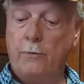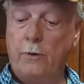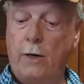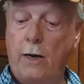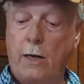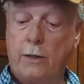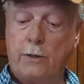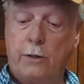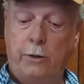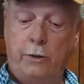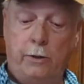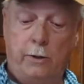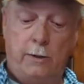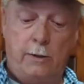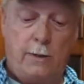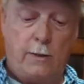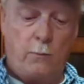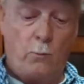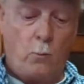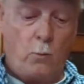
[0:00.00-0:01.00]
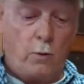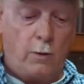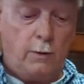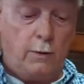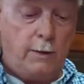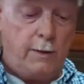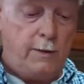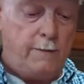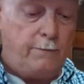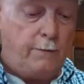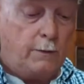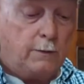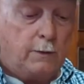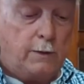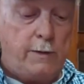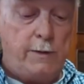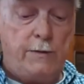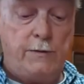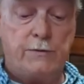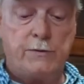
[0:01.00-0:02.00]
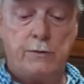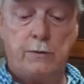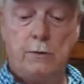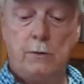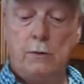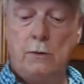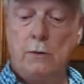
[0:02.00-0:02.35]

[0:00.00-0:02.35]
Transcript: that I cut, I want to leave at least